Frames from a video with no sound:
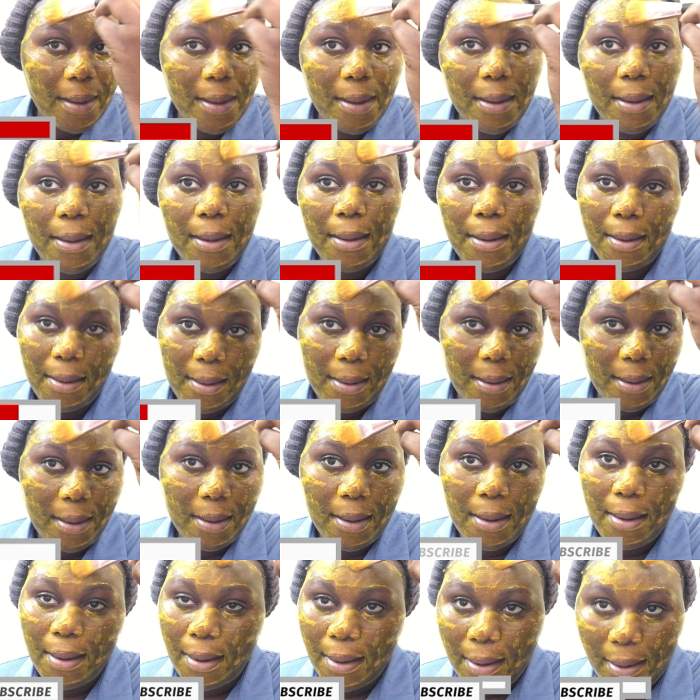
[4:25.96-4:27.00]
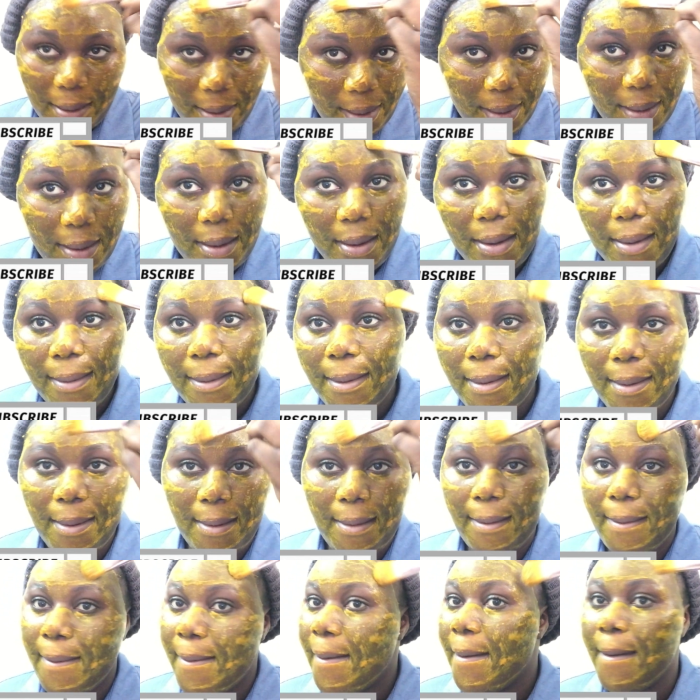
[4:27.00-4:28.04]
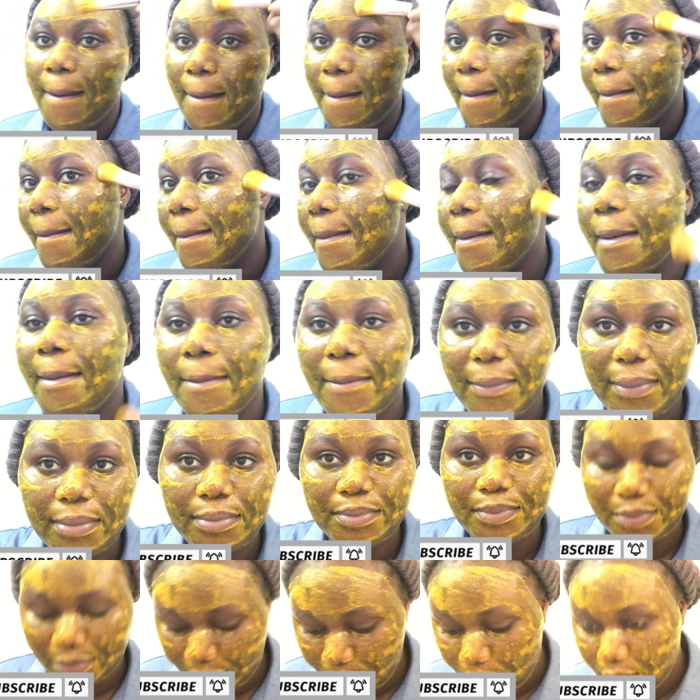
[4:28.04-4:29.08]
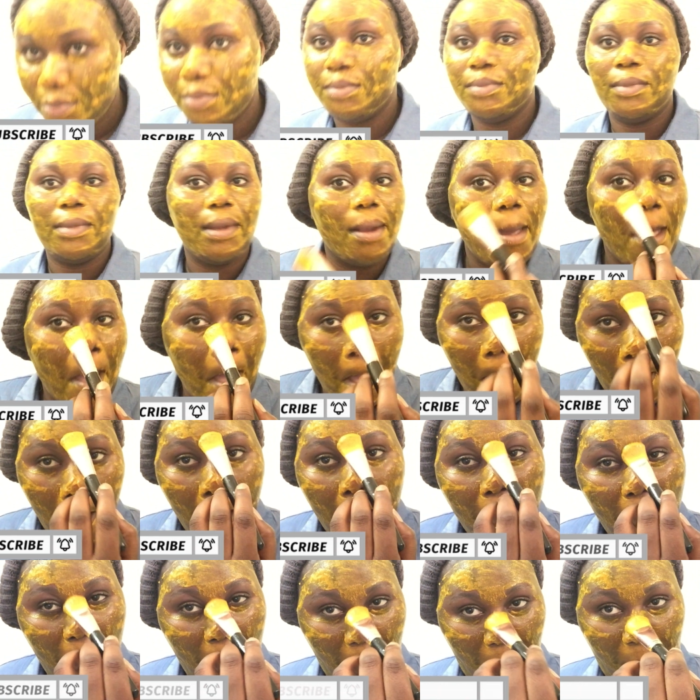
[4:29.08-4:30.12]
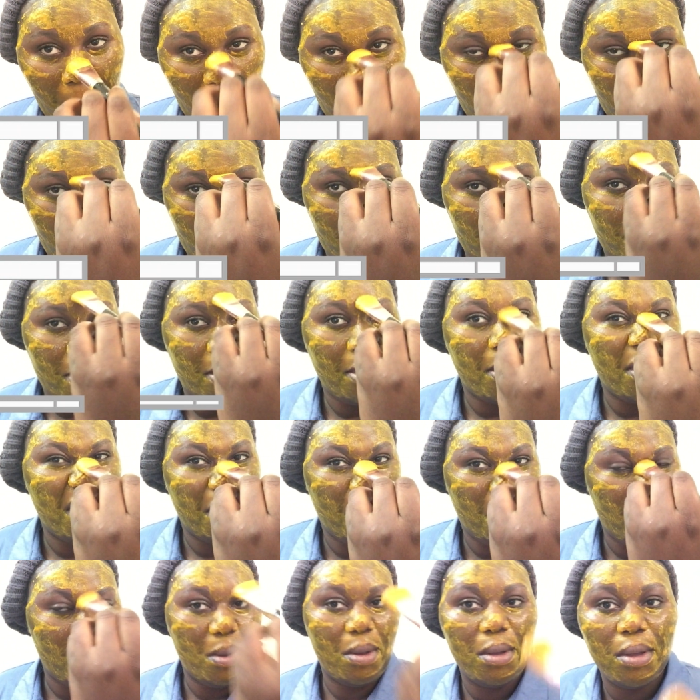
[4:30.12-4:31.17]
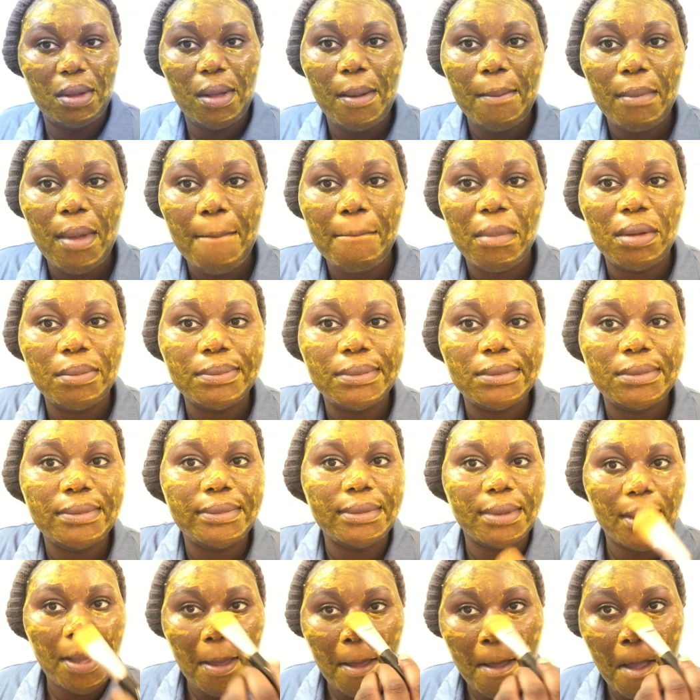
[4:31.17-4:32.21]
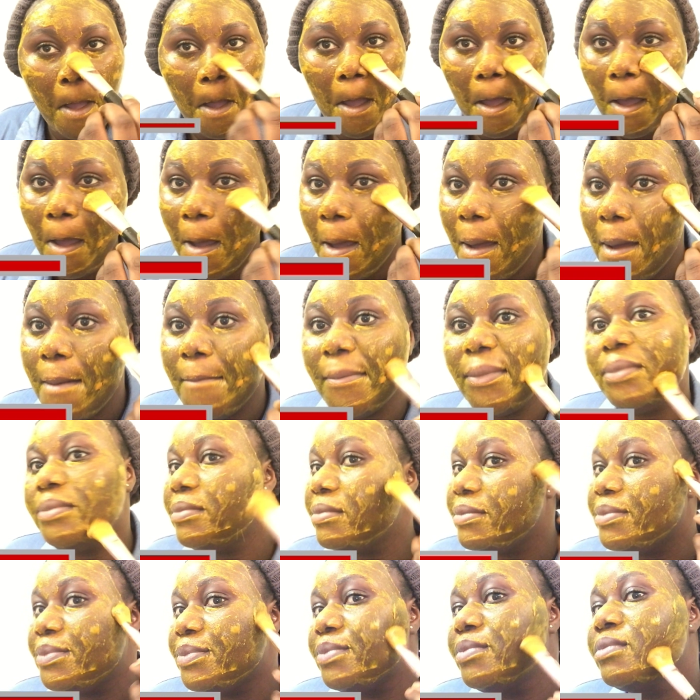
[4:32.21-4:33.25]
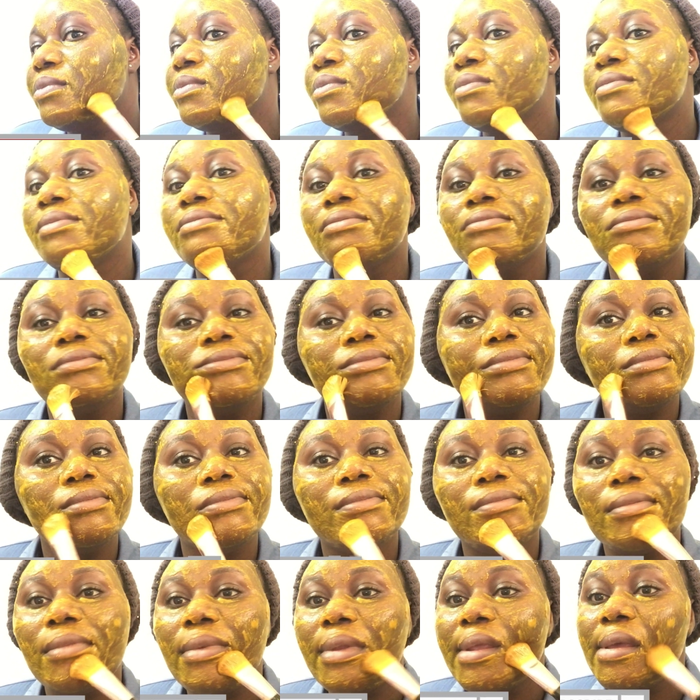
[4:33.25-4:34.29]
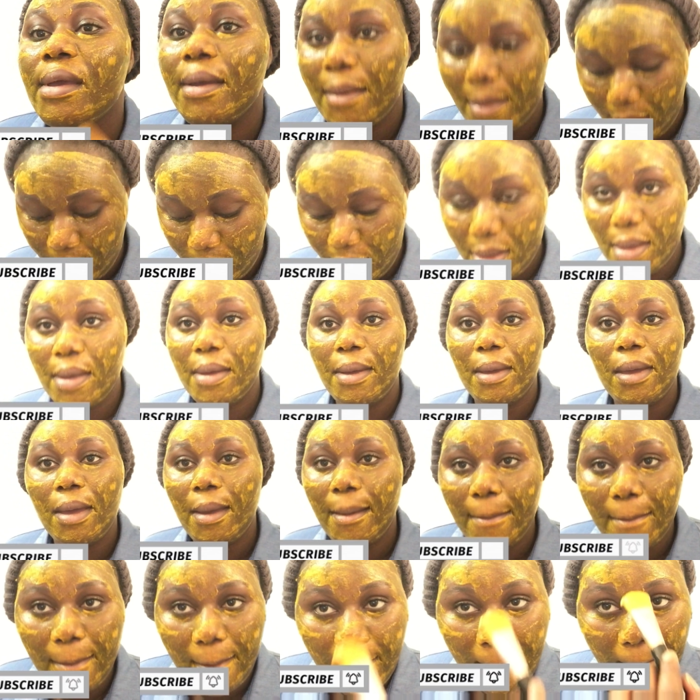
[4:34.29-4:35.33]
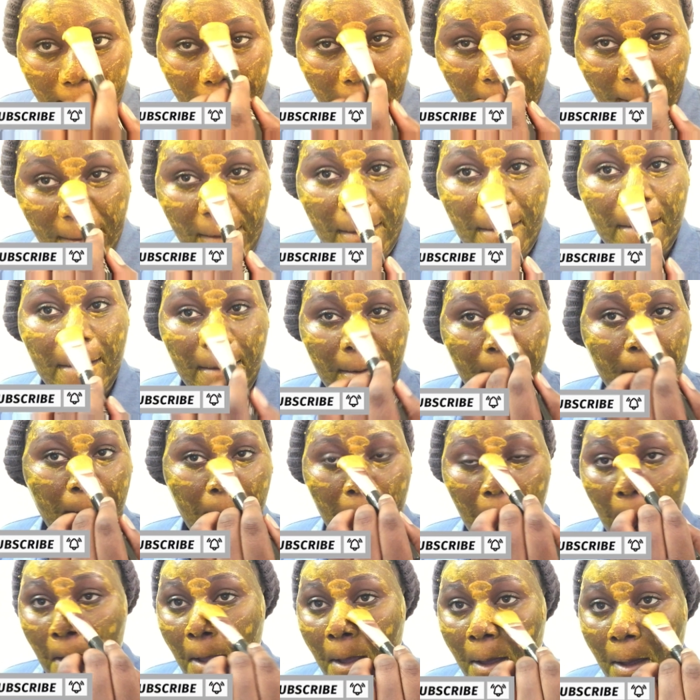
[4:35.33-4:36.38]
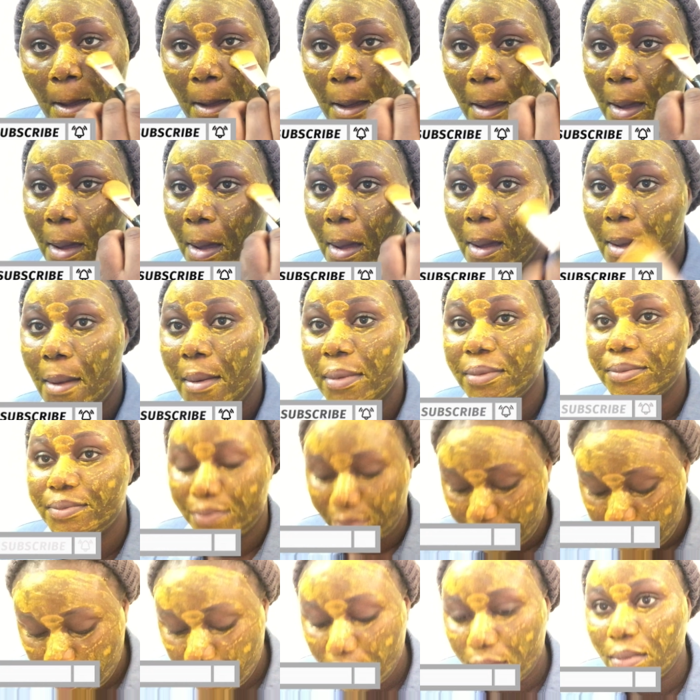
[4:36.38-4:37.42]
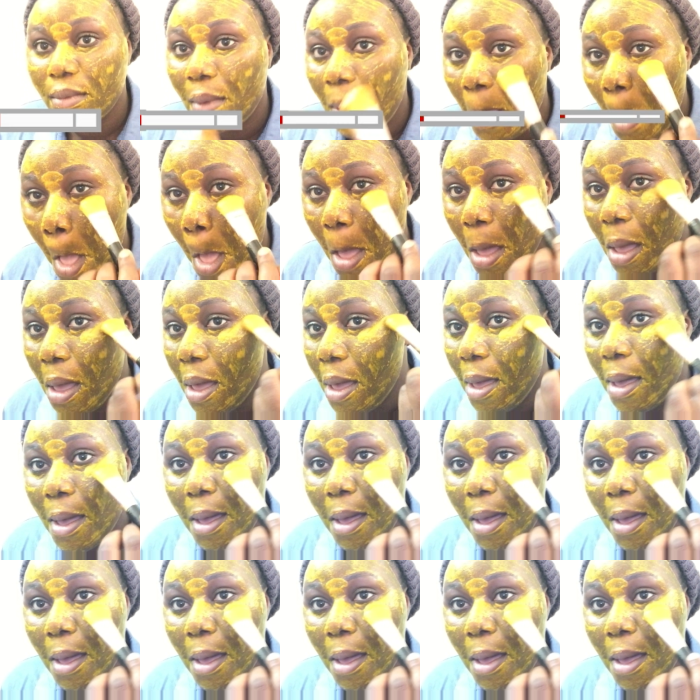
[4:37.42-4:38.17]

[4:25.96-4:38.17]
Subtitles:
change my color, I really love my black skin color, yeah. So that's just what happened, and then I started using it like 3 times in a week, or even 2 times in a week.